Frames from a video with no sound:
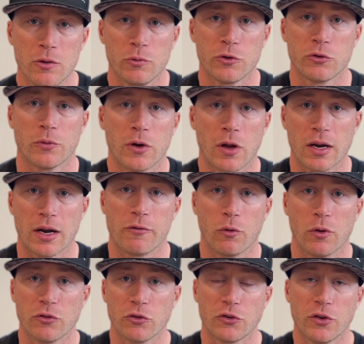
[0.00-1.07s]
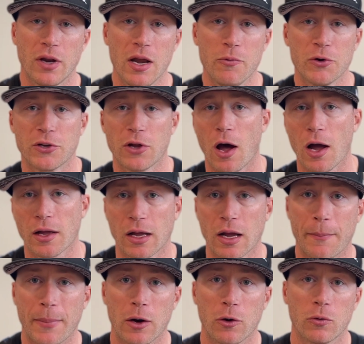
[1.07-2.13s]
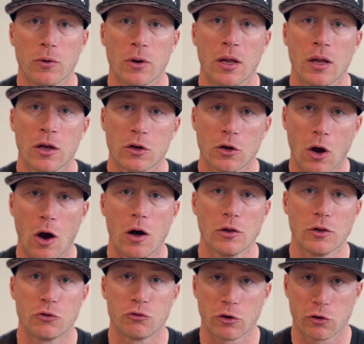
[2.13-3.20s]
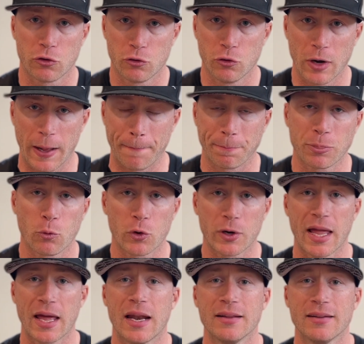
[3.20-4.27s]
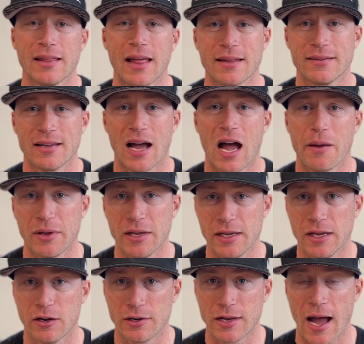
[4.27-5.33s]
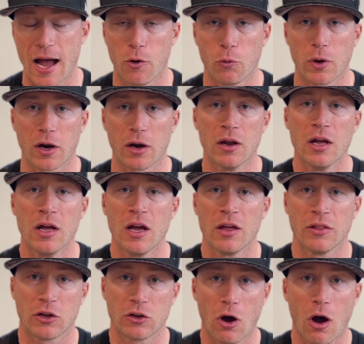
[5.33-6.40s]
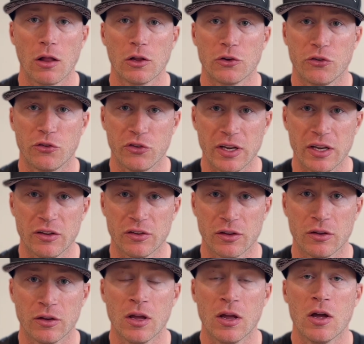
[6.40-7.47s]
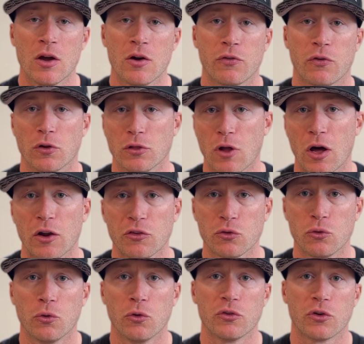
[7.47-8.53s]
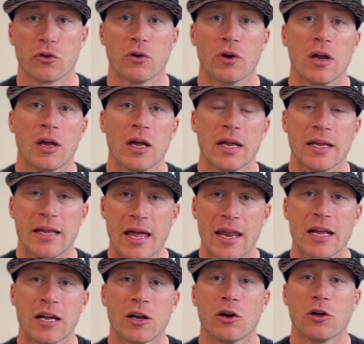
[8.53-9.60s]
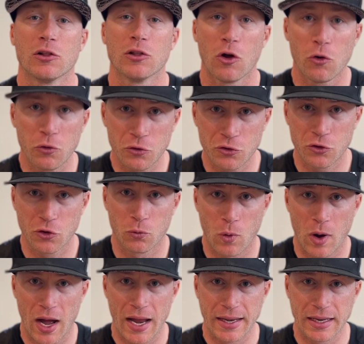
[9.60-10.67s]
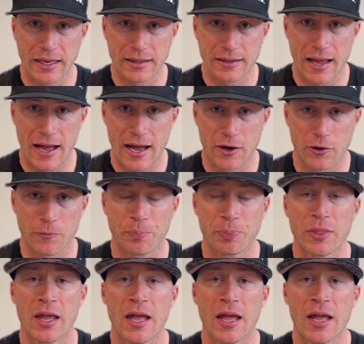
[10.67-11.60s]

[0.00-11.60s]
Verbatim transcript: what's going on, everyone? So today we're talking about college recruiting. We're getting to that time of year now where the college season for a lot of schools are getting close to winding down.